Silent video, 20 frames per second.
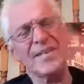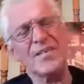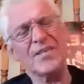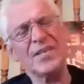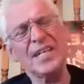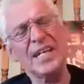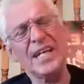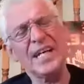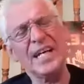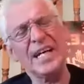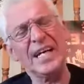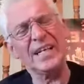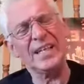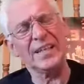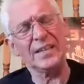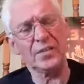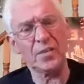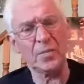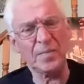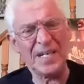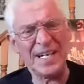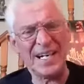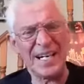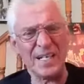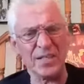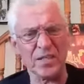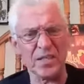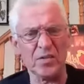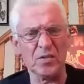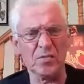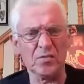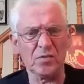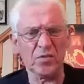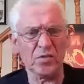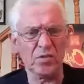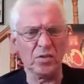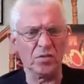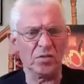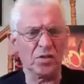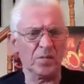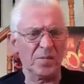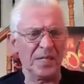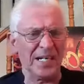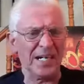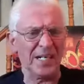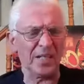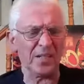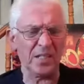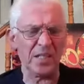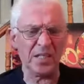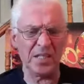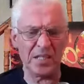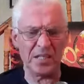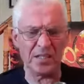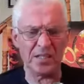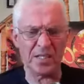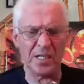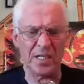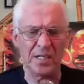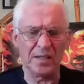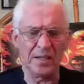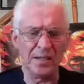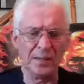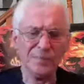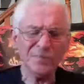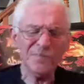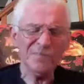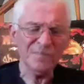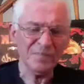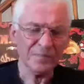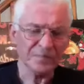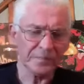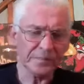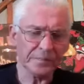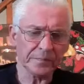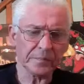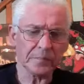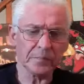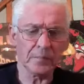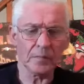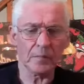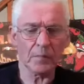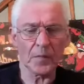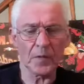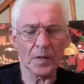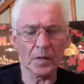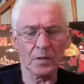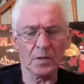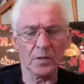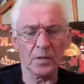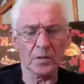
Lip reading: and garlic. Tomatoes, there's no tomatoes in it, is there? No